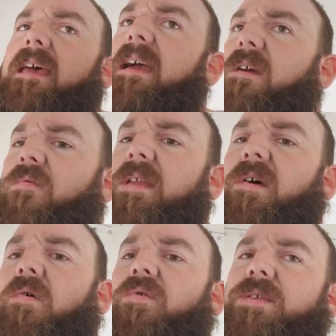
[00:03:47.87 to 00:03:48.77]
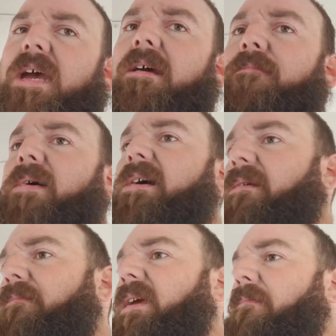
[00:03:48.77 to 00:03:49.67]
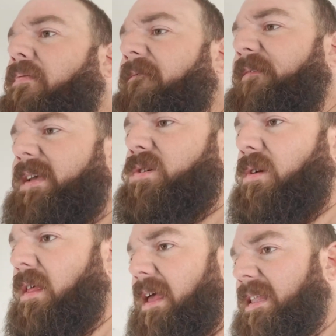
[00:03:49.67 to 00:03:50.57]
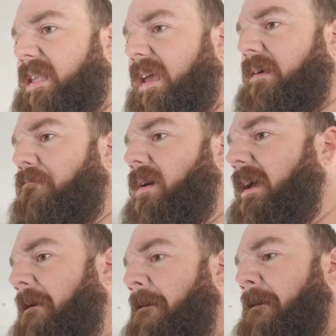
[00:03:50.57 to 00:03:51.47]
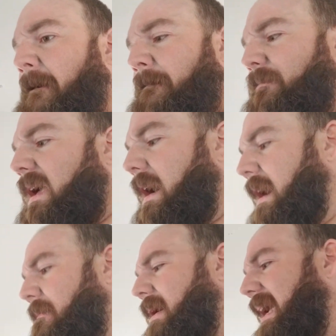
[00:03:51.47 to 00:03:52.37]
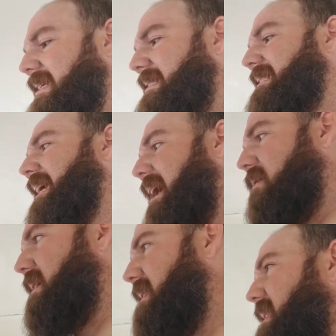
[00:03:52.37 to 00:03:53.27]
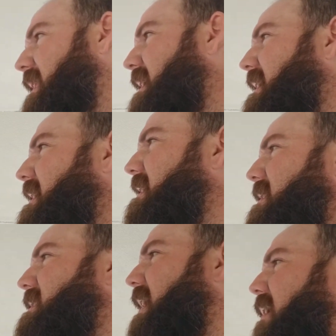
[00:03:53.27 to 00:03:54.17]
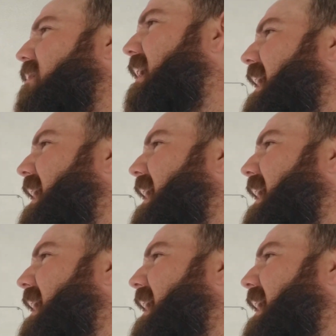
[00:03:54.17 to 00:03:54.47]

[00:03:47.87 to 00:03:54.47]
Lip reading: I could read the whole entire book and be a professional at the end, but I doubt it. So,